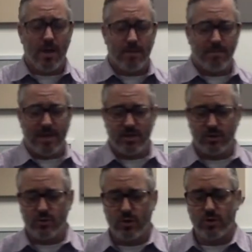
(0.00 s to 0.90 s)
making
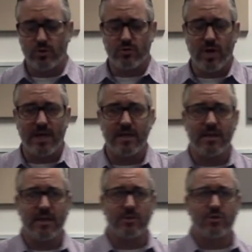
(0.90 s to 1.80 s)
sure you're striking
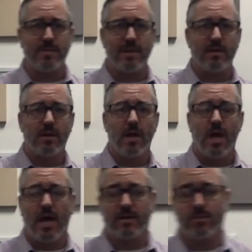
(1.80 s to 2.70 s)
the instrument at the